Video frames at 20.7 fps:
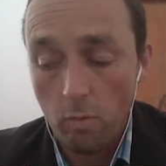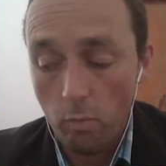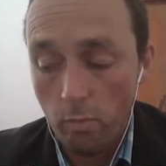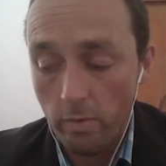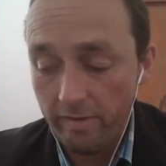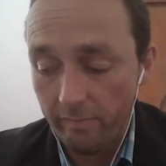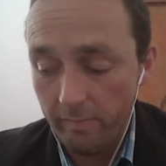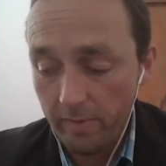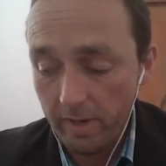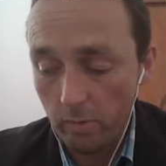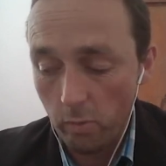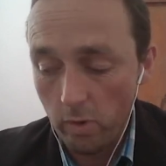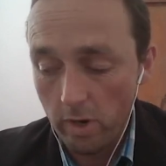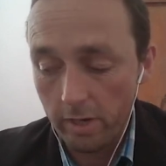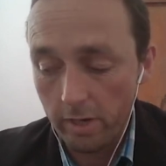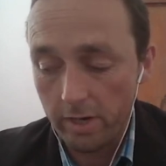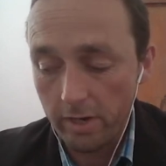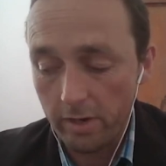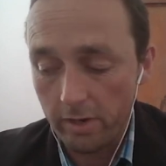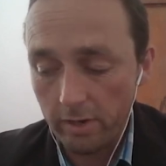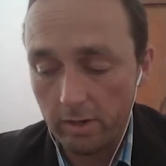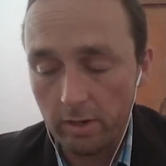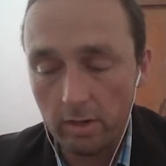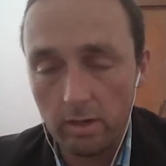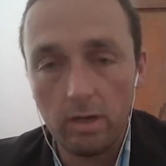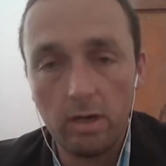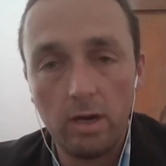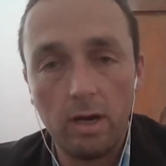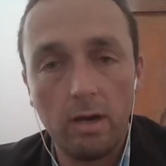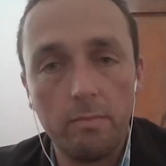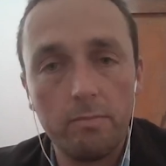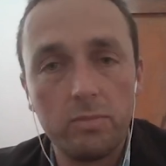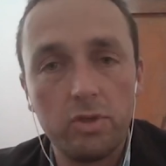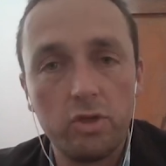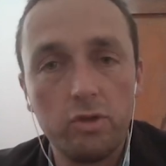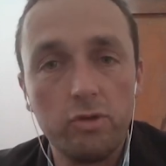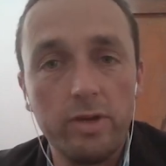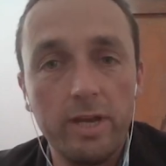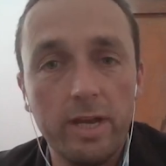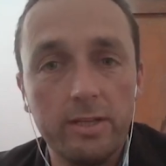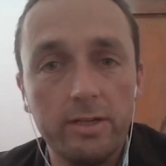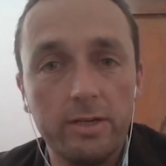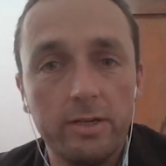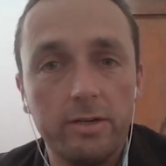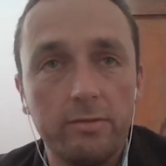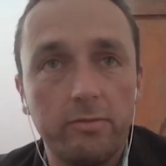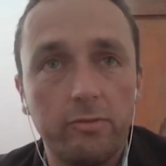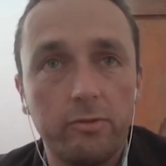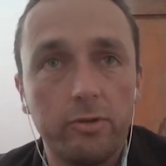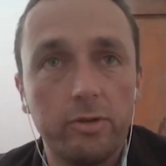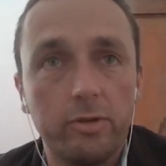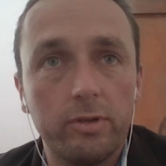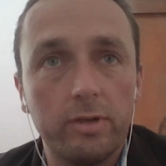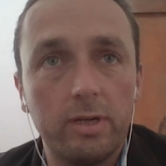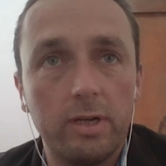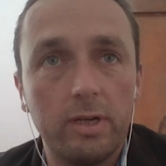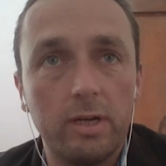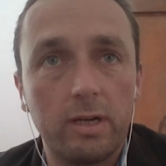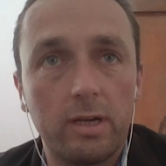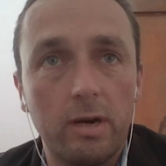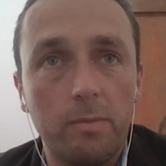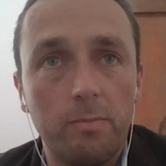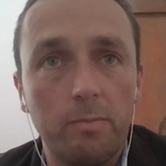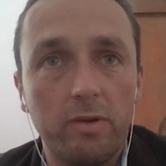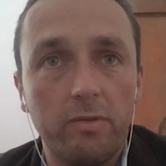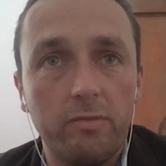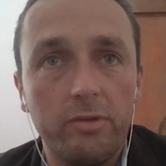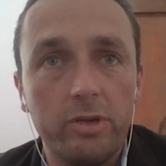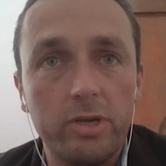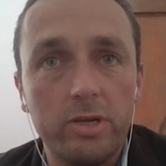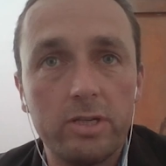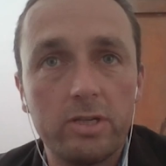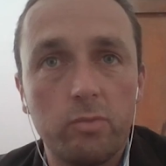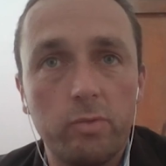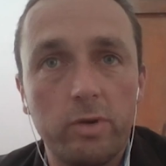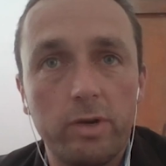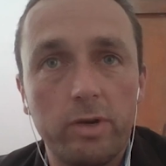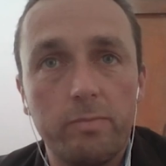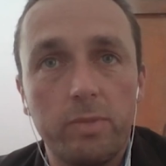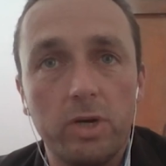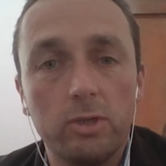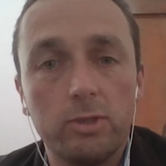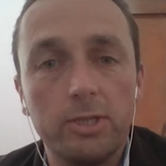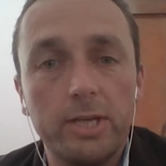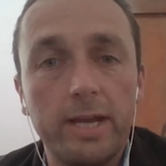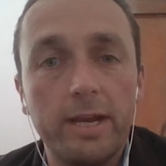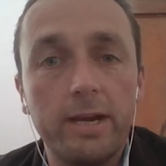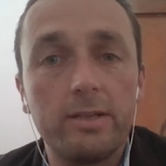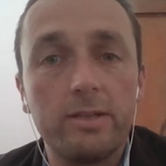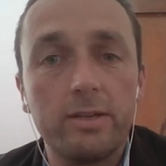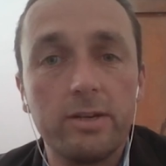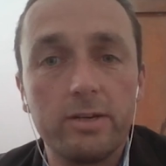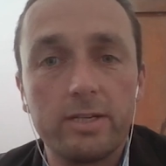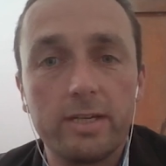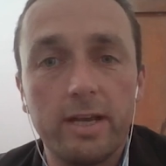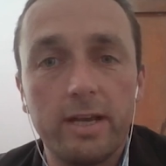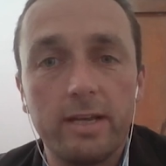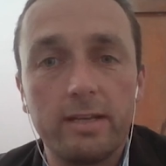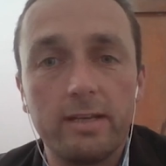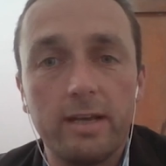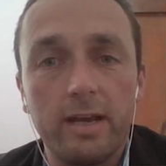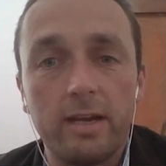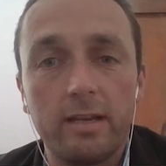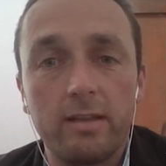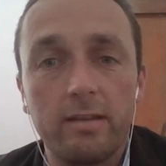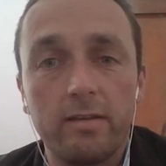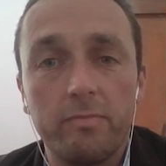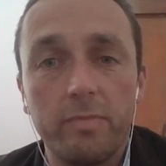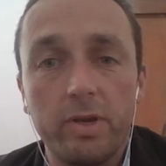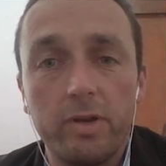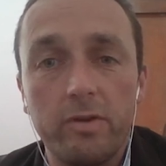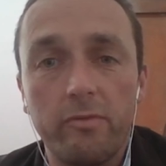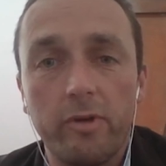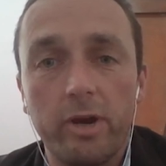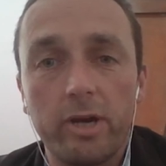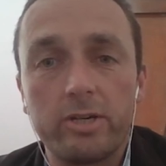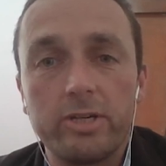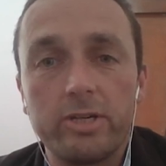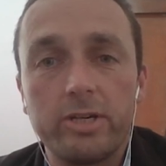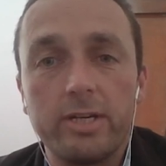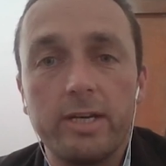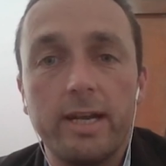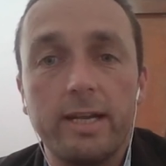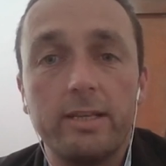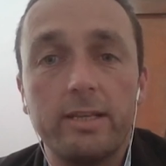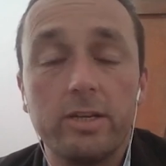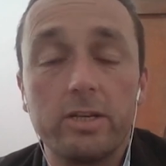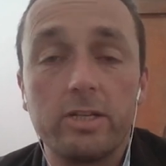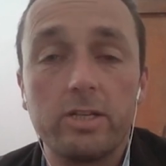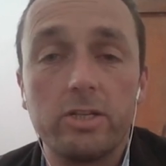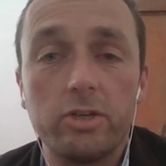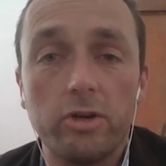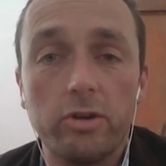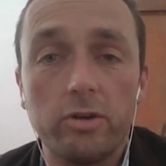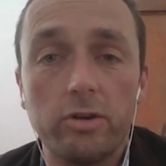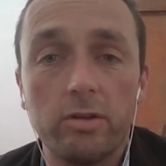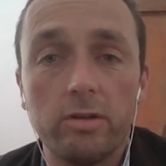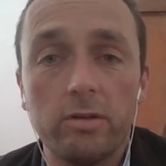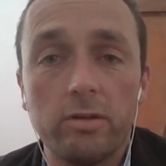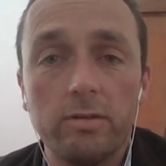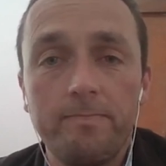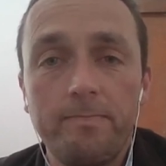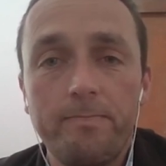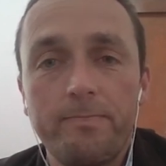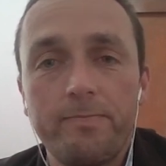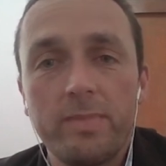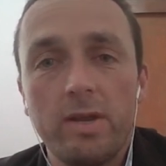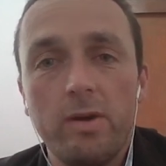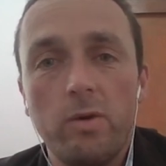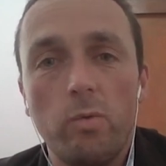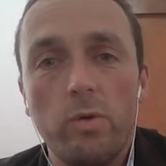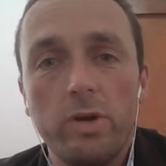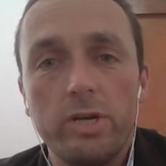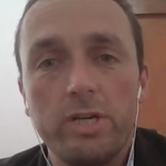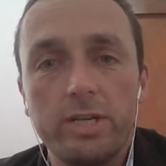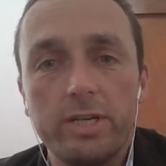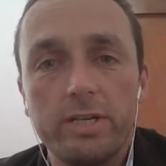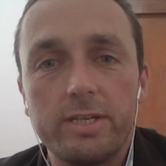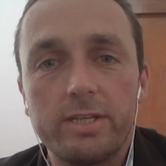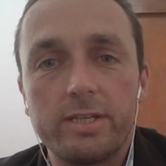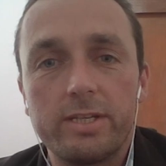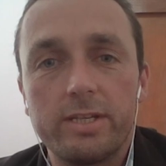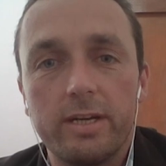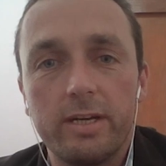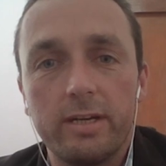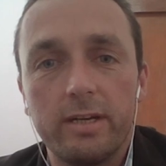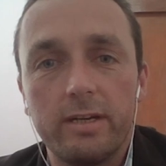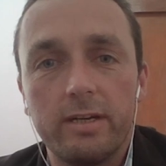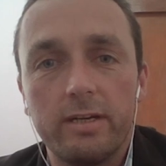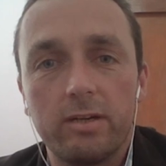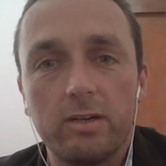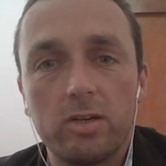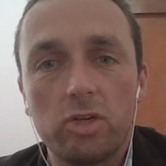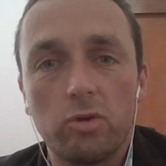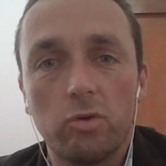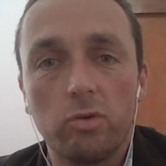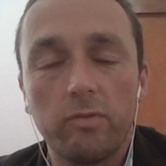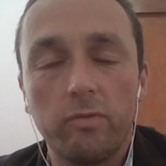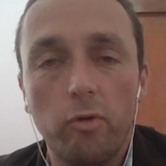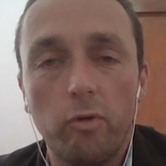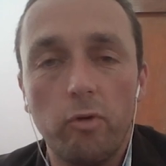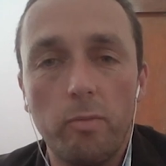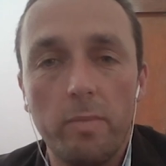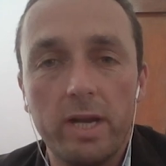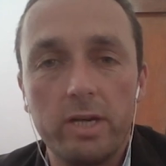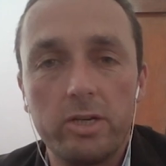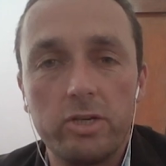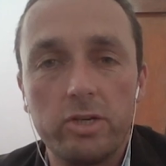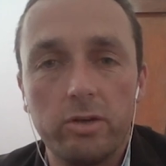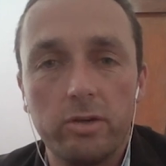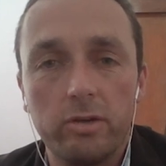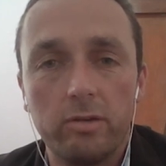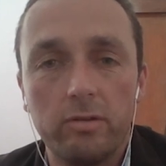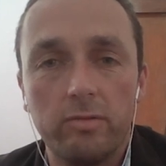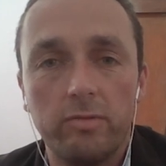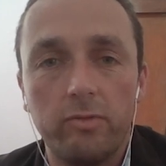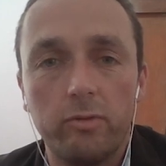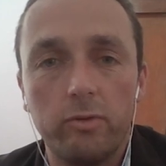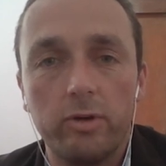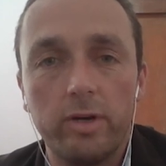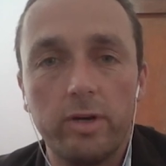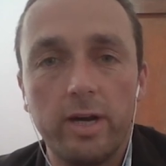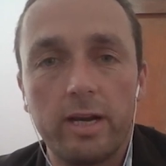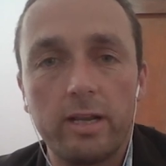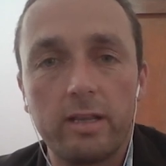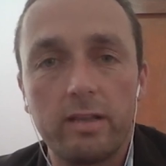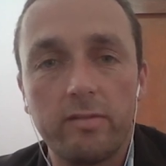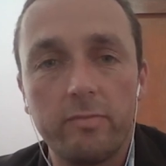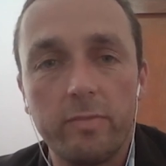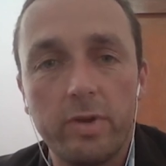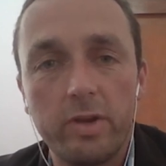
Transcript: we've been working together for a couple of years. We're both editors at Additive Manufacturing Letters Journal, which is a short format journal for additive